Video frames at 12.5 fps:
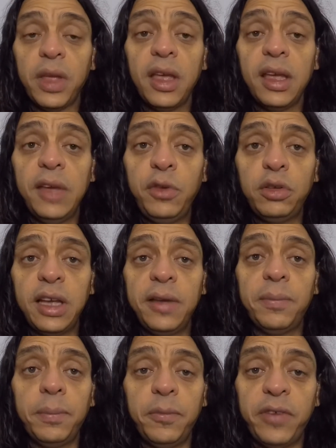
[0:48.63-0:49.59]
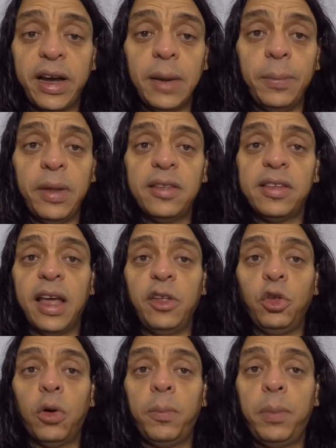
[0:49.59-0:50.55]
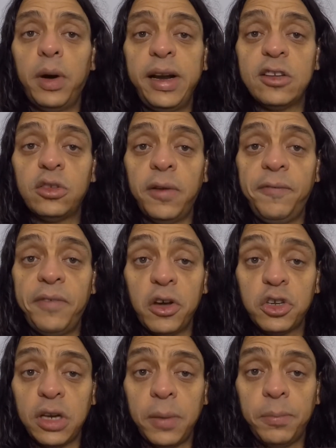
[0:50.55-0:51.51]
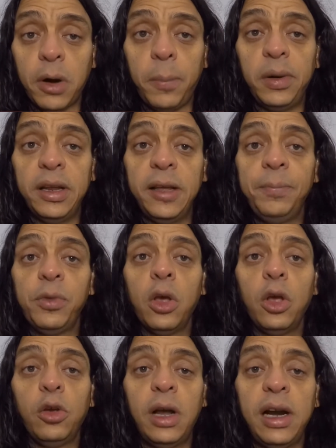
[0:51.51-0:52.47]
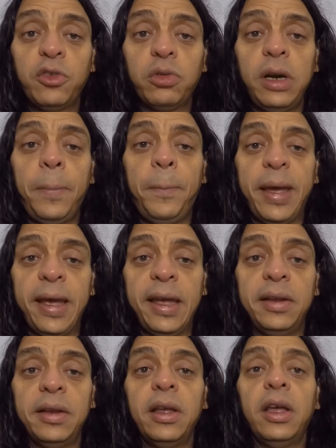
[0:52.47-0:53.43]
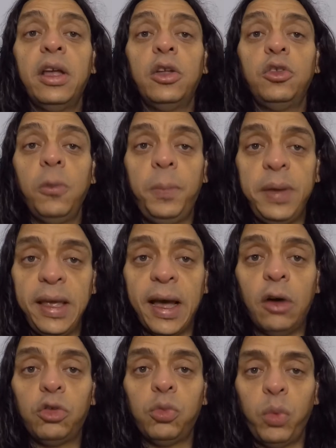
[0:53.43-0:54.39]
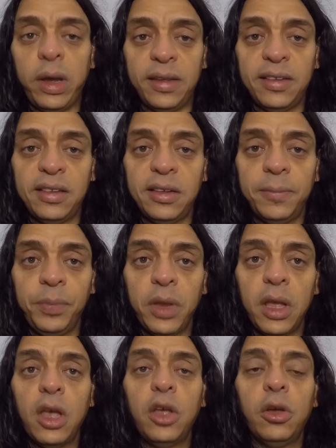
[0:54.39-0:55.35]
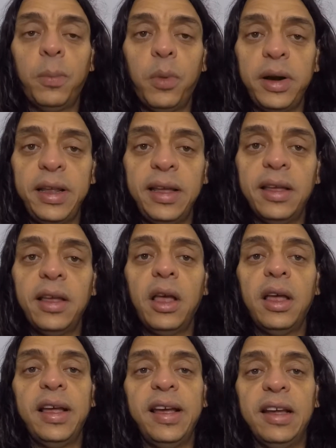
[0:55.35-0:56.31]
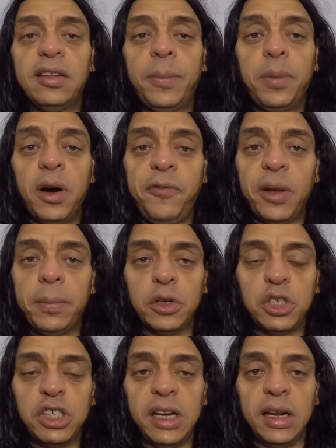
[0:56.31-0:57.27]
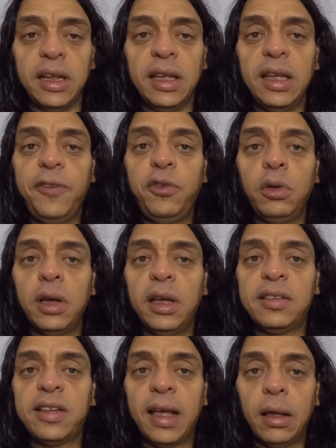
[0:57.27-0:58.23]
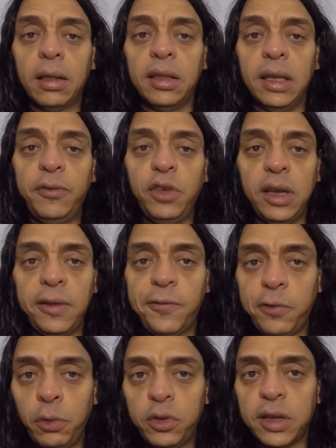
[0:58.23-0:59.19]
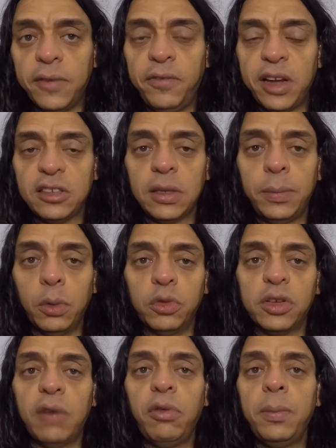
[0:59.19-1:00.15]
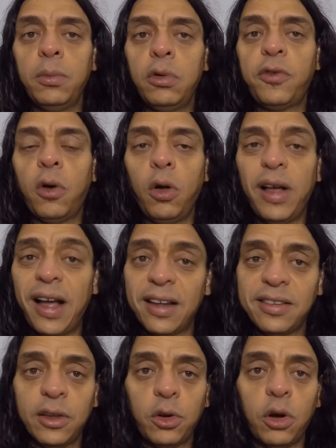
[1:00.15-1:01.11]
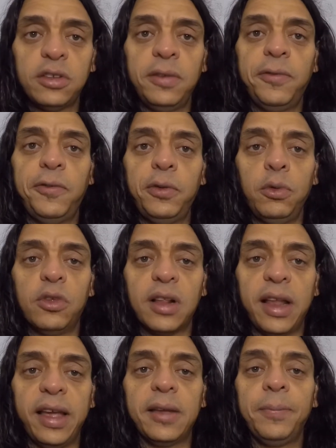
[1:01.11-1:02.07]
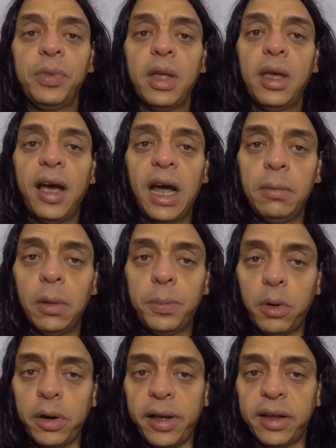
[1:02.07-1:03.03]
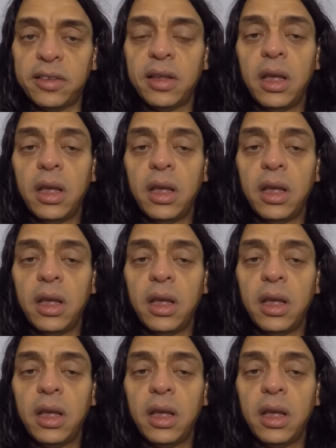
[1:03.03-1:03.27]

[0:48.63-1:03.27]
If you take vitamins and your body is not functioning properly, you're literally paying to pee out waste. Your body is a perfect machine. It's healthy, if you eat fruits and vegetables and remove all acid-causing foods like animal products,